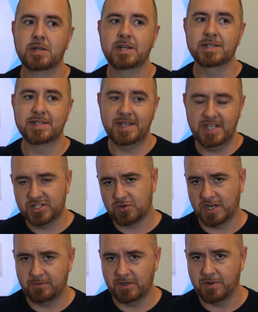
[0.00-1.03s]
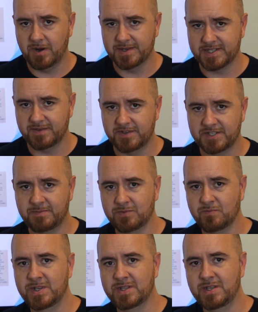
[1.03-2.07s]
is he's trying to be a positivist,
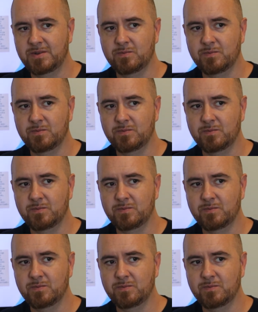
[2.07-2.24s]
but really,